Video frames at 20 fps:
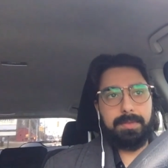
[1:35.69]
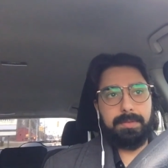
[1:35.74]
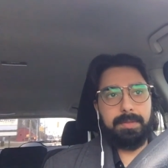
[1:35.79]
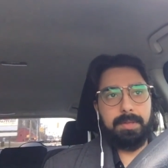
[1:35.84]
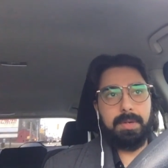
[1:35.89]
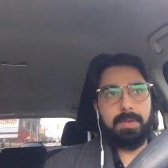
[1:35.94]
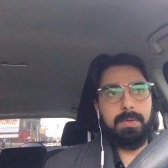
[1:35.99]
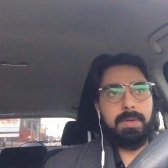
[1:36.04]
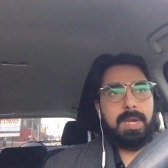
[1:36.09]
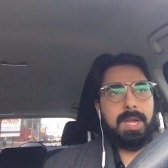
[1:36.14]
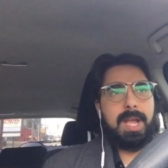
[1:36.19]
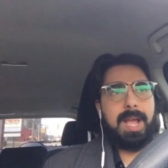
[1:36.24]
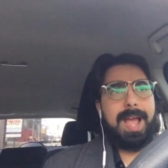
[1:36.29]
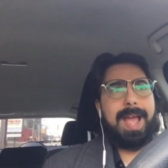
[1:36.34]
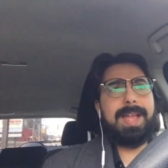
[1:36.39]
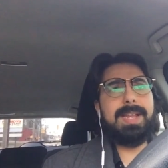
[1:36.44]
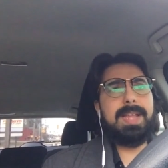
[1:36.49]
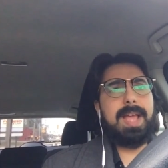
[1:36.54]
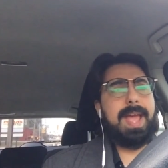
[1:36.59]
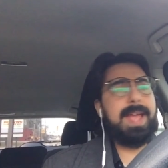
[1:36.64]
So,
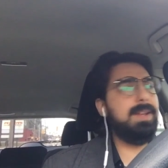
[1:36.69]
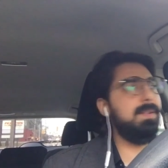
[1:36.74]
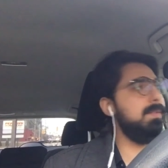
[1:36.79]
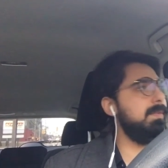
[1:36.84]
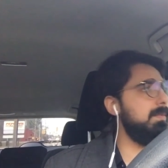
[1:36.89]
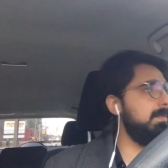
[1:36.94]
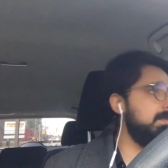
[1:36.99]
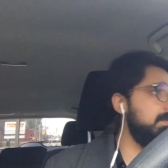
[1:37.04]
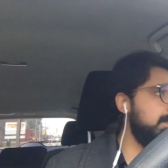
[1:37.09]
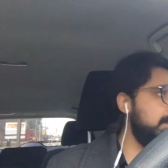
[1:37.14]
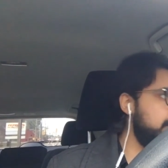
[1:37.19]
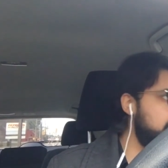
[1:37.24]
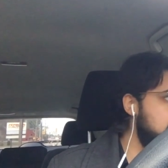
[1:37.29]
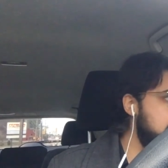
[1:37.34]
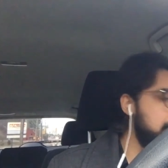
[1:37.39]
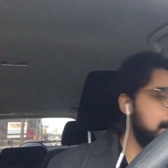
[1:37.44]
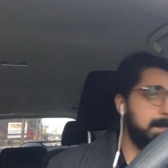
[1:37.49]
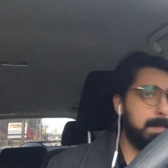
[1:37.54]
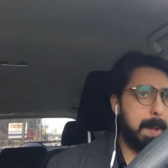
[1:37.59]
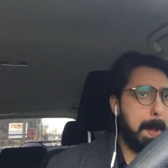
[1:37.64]
and and
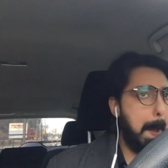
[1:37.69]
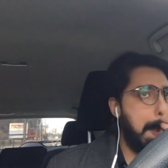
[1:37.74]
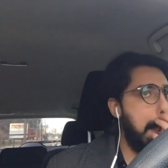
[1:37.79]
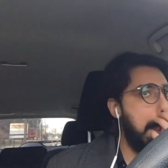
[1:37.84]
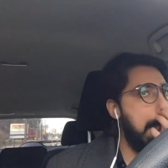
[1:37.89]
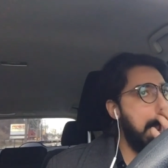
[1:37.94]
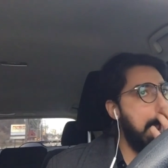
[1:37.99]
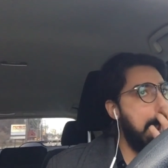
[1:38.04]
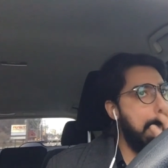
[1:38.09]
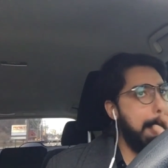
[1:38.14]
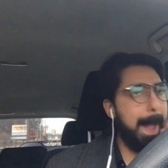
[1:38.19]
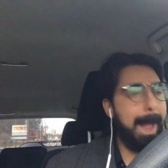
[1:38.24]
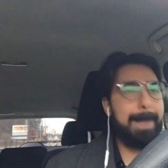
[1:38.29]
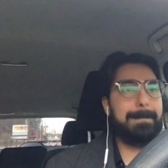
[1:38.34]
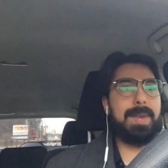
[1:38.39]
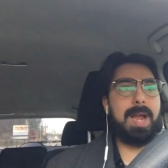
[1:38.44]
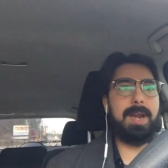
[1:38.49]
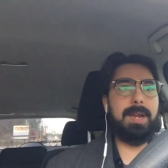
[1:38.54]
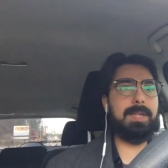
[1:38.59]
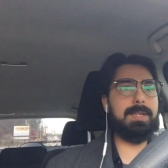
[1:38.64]
from uh, I'm
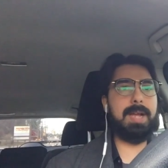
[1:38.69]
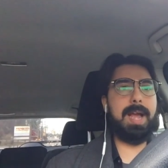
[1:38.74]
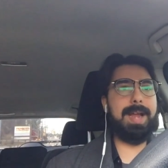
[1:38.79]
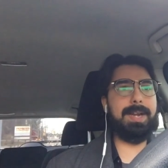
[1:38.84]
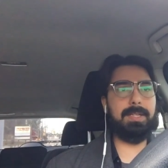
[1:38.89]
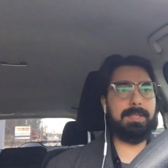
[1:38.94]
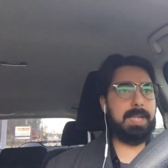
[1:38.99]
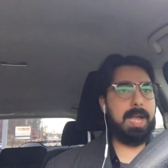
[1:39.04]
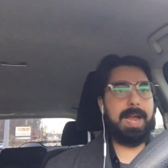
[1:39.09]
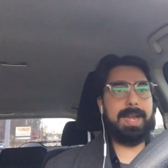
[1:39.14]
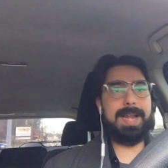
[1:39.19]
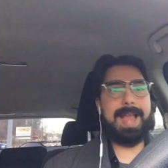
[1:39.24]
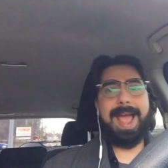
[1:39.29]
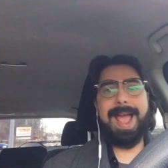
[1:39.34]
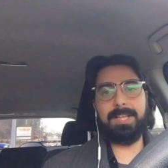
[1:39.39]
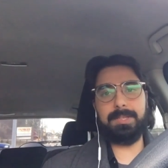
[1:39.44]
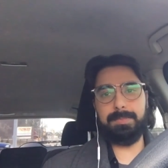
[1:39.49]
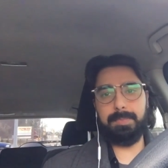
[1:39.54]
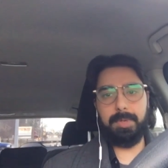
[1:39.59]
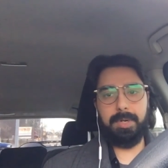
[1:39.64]
not a Title IX
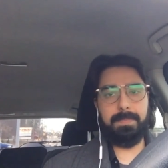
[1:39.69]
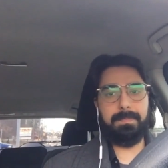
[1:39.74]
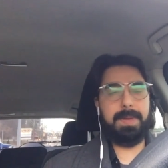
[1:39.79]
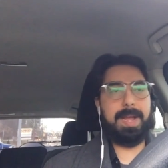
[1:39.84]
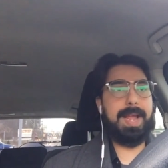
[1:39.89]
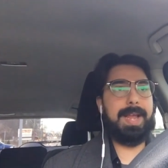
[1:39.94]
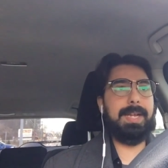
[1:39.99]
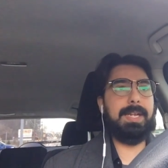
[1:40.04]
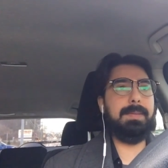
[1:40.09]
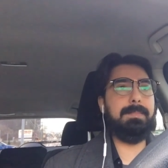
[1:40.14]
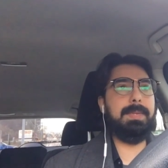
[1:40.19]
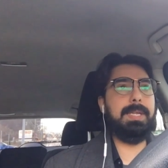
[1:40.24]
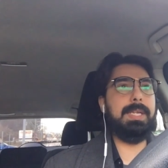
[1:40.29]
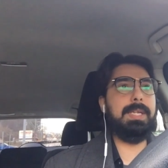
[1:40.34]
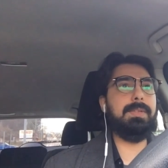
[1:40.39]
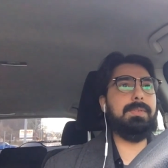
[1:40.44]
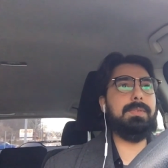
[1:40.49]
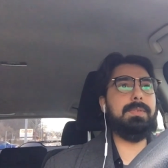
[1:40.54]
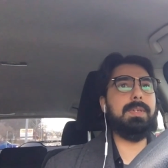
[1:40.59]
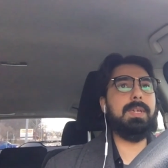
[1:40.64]
expert by any
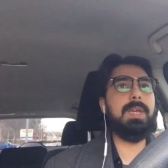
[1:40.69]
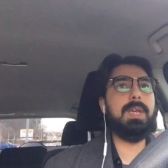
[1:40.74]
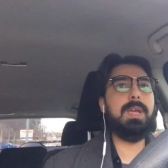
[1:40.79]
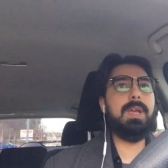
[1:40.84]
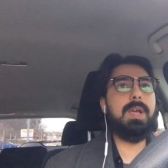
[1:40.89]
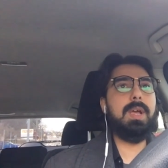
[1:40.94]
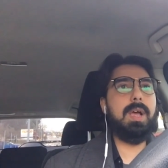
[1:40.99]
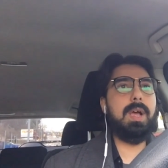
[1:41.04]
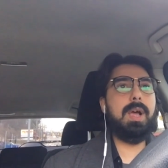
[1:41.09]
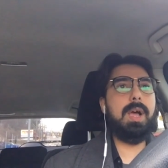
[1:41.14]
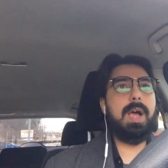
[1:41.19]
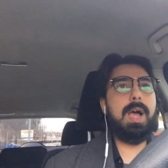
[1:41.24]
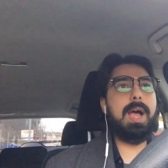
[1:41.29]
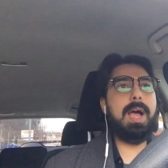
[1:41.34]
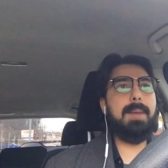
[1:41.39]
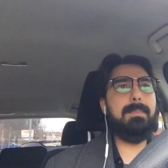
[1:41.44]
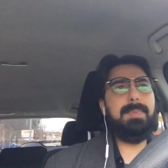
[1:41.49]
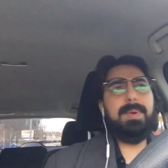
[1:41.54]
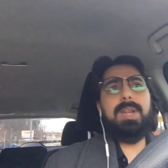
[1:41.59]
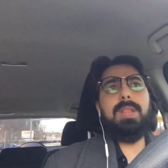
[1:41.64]
means,
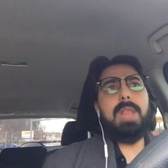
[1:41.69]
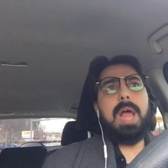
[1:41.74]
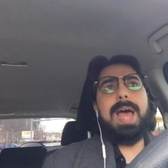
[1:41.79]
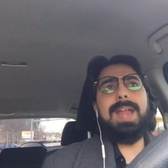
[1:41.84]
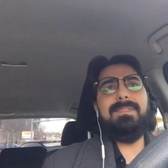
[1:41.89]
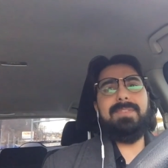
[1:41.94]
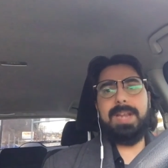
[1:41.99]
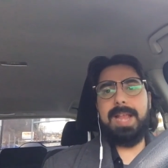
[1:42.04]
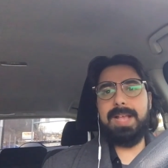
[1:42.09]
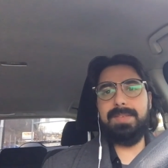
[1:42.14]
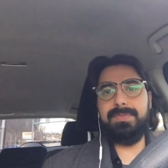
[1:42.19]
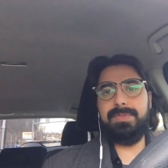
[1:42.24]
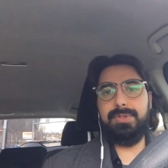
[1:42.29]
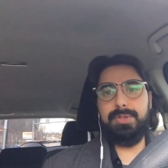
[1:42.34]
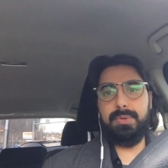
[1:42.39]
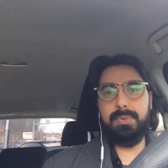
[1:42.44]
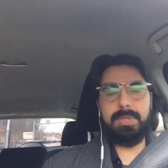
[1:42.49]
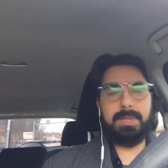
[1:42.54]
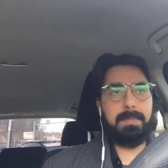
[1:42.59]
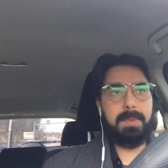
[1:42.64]
uh, but a lot of it has to
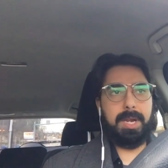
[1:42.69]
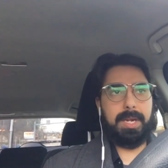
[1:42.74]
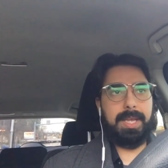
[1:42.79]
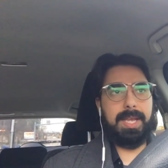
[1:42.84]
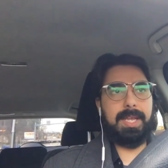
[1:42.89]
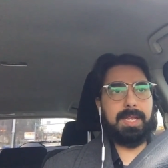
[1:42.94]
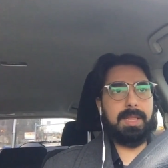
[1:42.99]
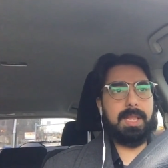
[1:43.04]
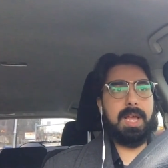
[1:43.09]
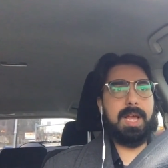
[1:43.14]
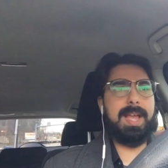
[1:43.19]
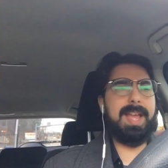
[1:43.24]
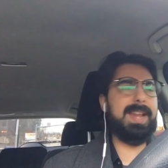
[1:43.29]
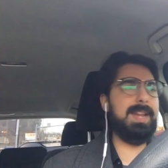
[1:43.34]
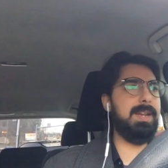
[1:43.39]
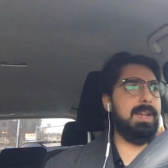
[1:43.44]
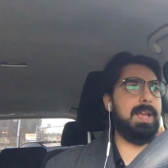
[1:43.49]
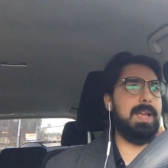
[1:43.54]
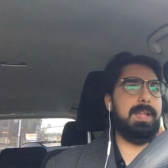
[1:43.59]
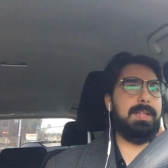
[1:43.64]
do with the money, and
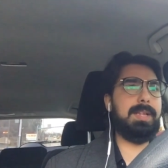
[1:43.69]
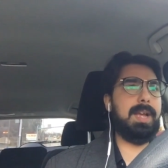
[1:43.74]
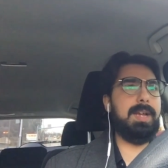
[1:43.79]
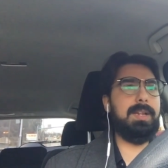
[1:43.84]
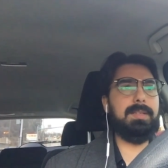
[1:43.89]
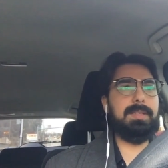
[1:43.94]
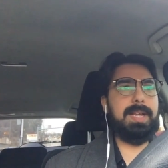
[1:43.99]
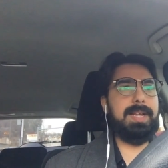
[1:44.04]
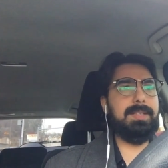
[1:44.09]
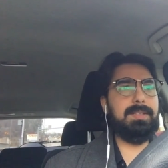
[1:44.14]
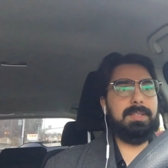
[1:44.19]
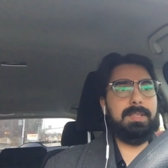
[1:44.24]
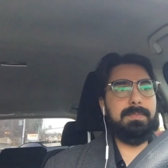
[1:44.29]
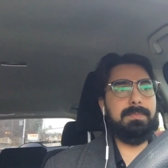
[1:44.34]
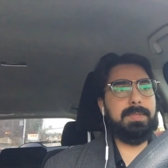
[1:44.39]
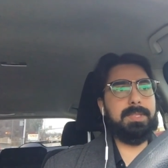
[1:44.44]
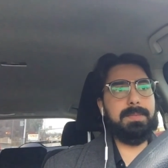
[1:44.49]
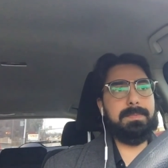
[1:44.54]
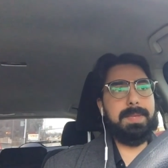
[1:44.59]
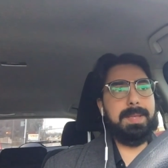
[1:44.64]
and uh, Title IX
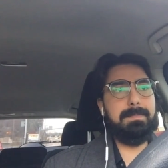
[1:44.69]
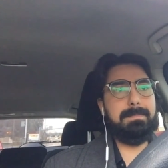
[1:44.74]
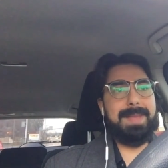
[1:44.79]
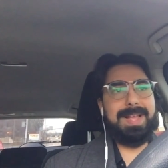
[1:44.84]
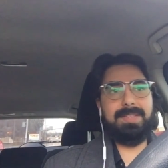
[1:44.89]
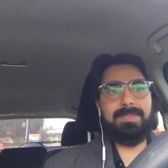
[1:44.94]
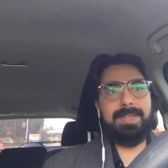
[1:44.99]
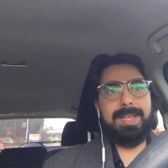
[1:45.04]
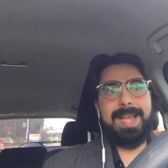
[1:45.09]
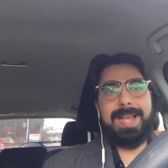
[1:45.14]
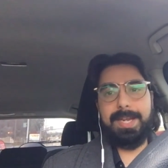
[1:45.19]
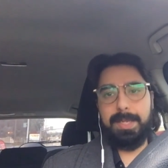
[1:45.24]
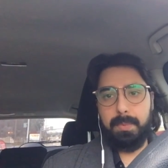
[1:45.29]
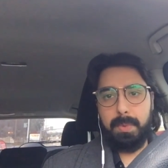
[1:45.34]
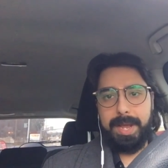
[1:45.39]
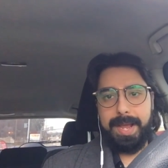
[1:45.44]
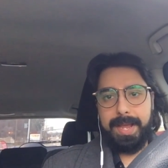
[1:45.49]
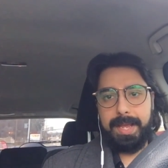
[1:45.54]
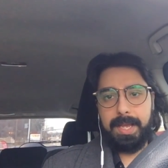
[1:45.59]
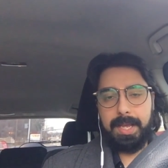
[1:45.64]
seems to be messy
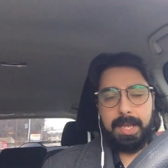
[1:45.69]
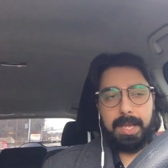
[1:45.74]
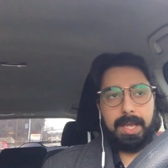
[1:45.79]
anyway.